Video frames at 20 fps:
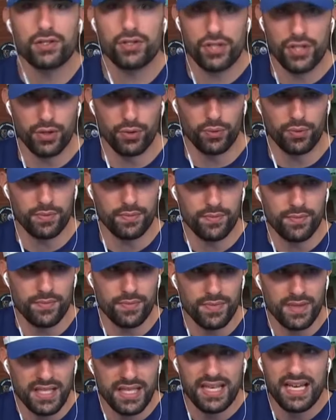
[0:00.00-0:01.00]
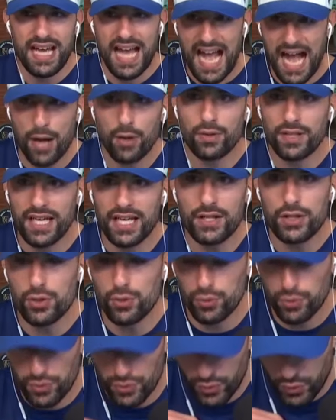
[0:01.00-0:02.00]
and two, how can
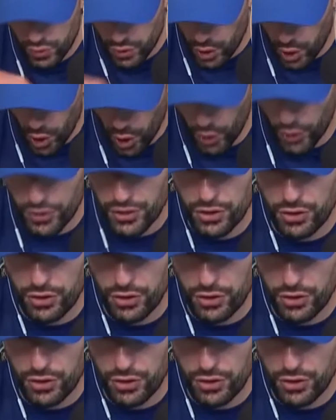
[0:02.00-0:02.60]
you call